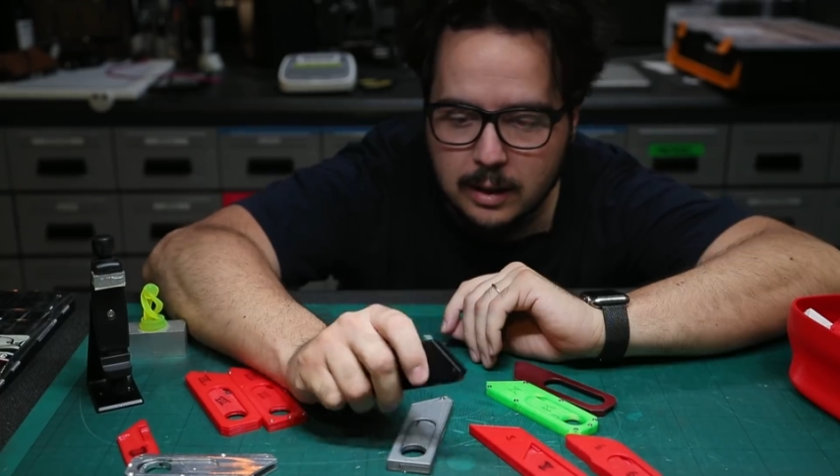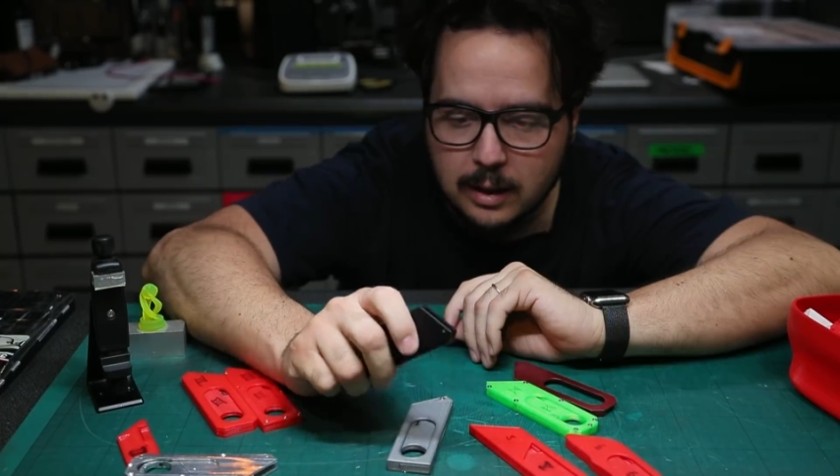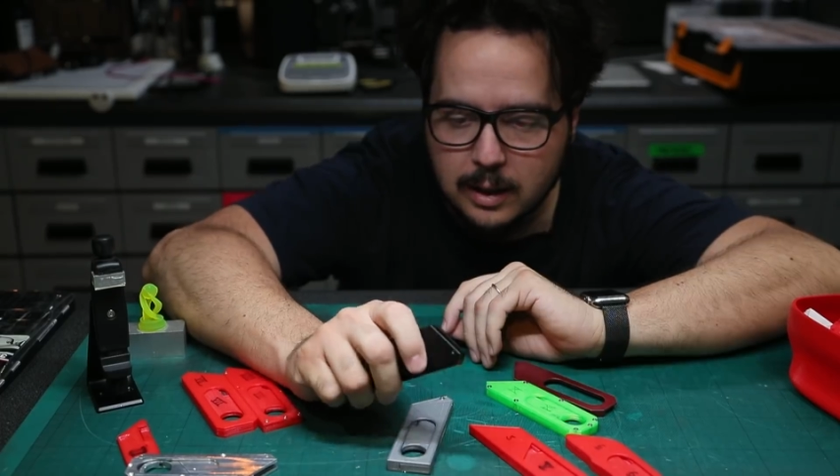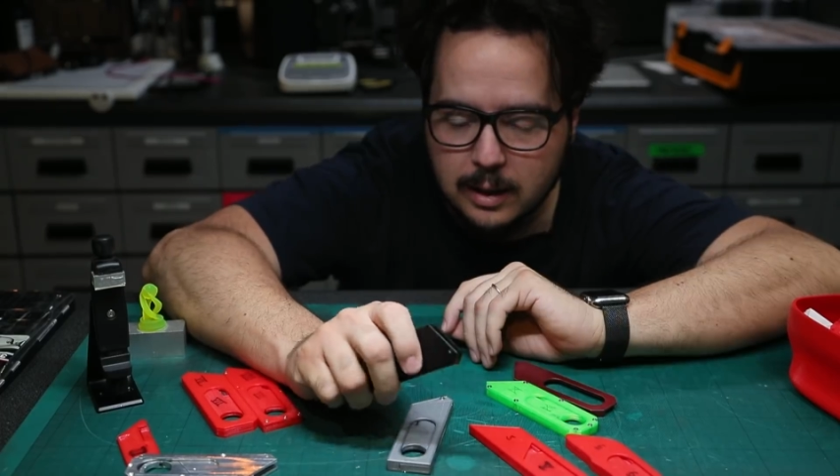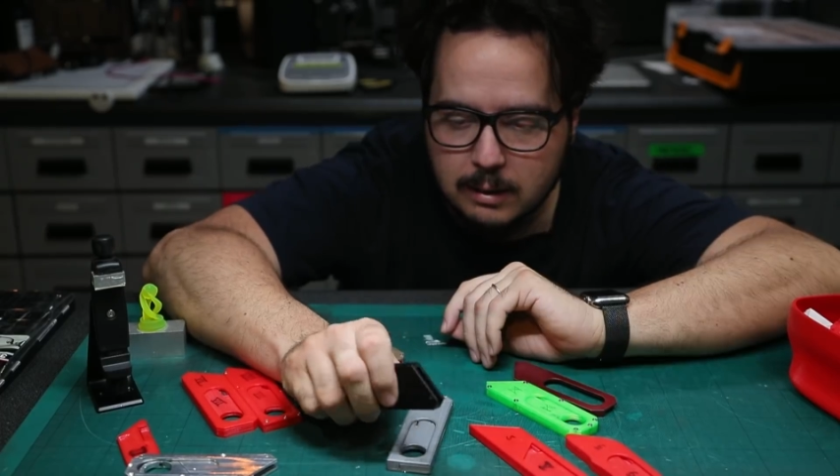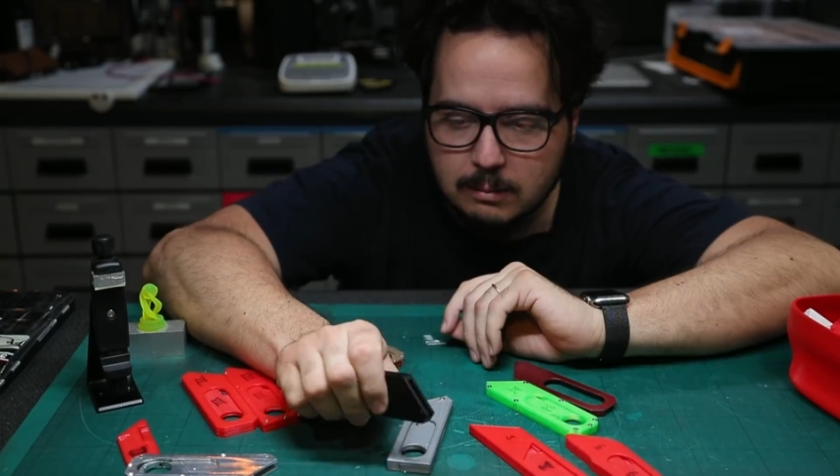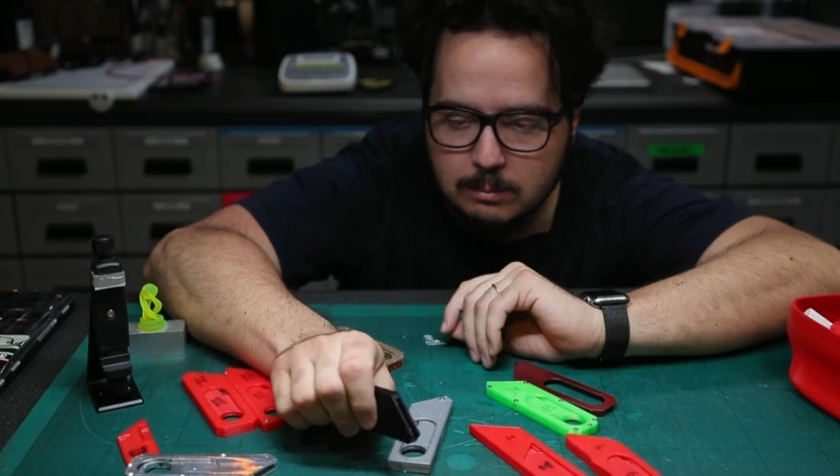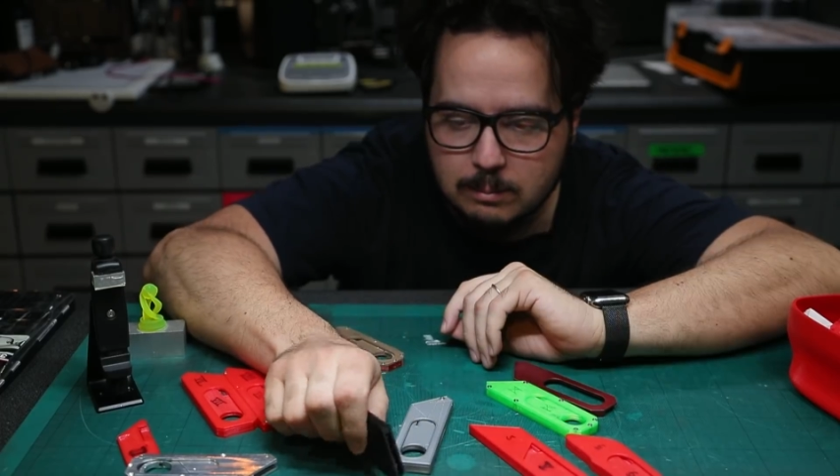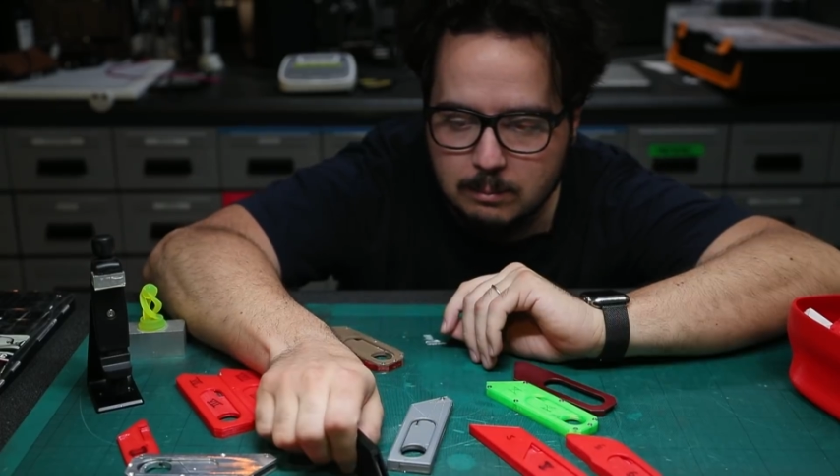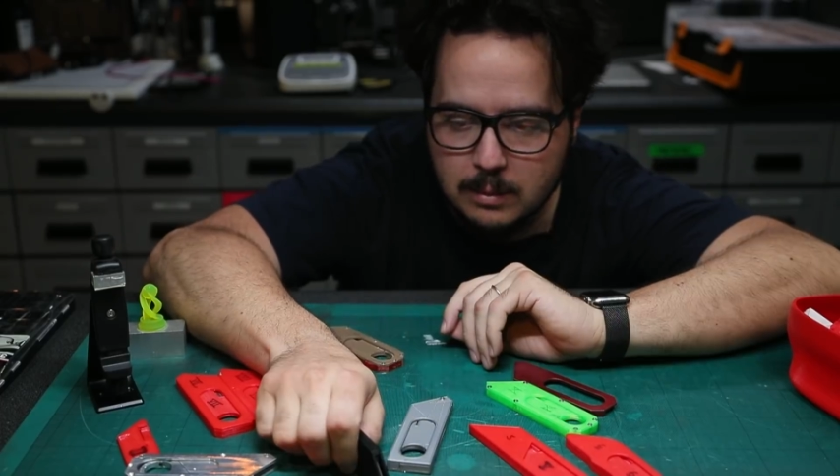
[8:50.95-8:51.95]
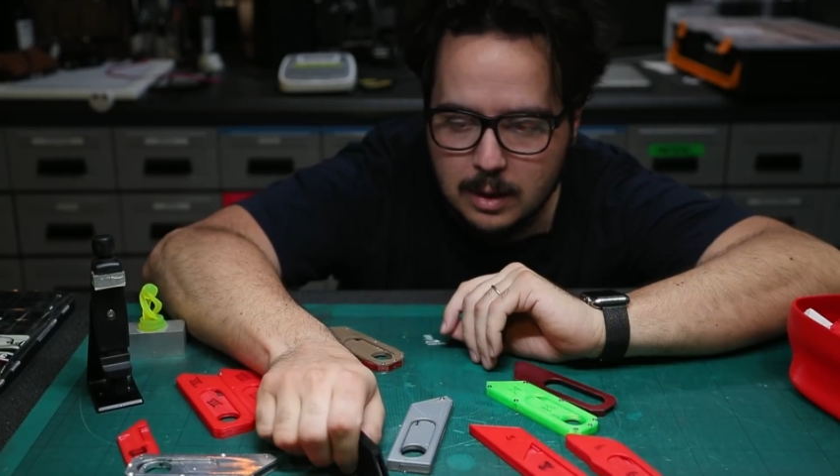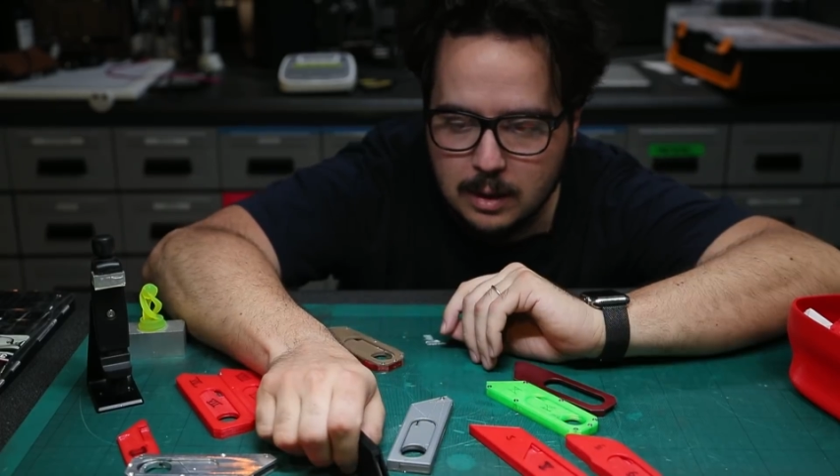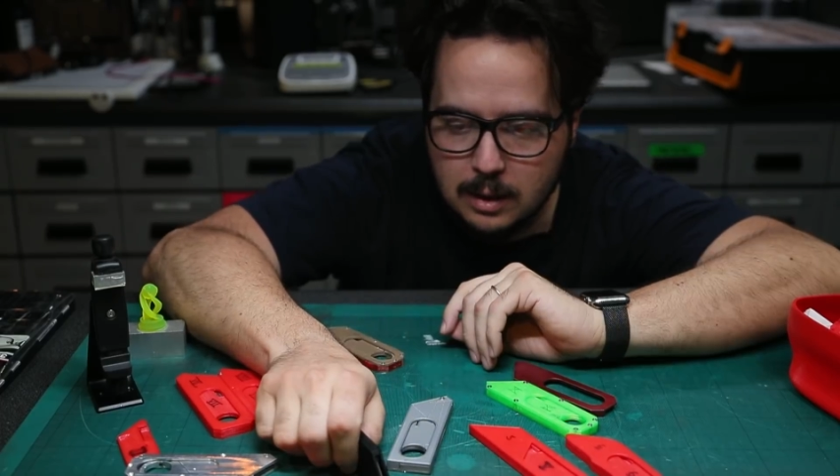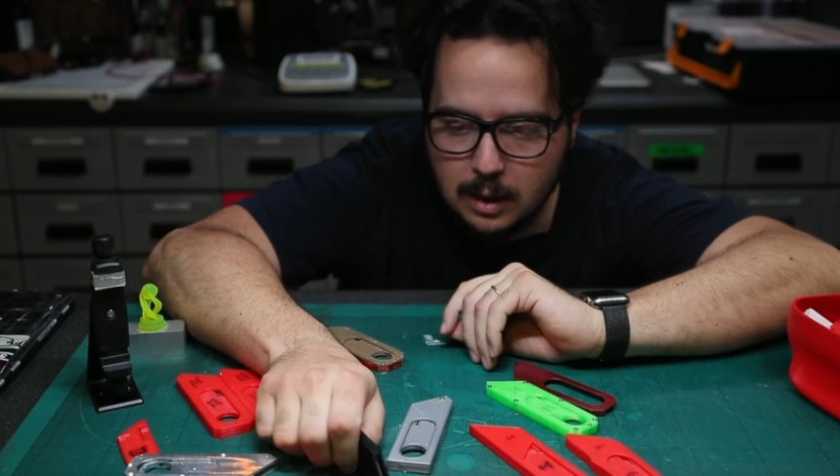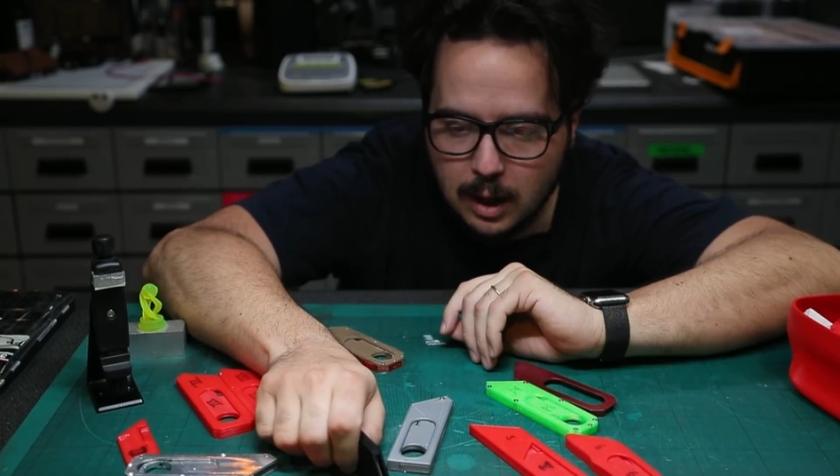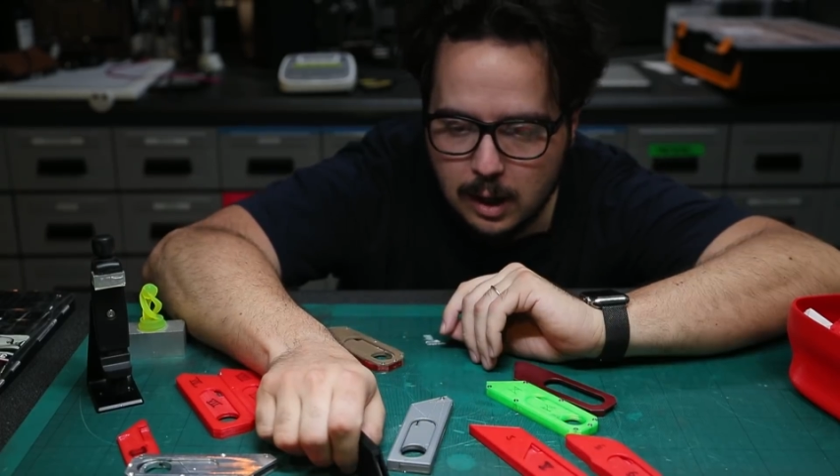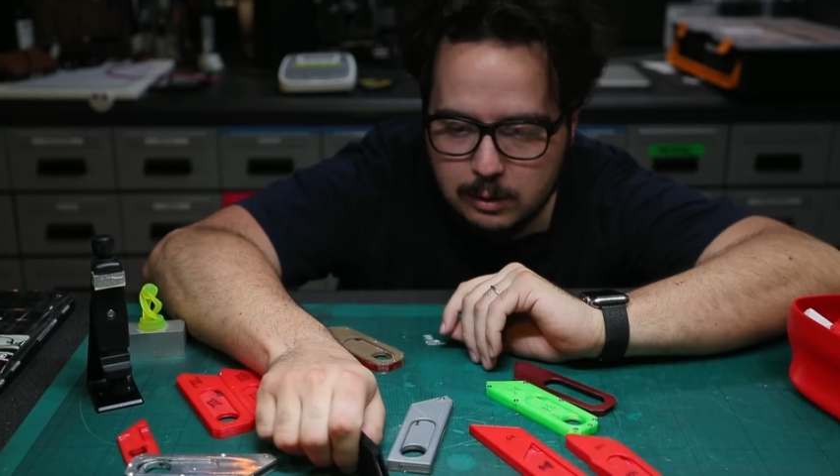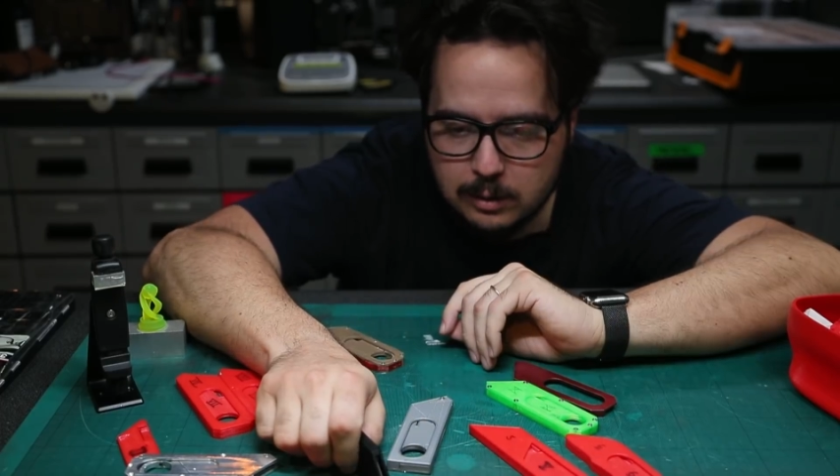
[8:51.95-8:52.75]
and I'm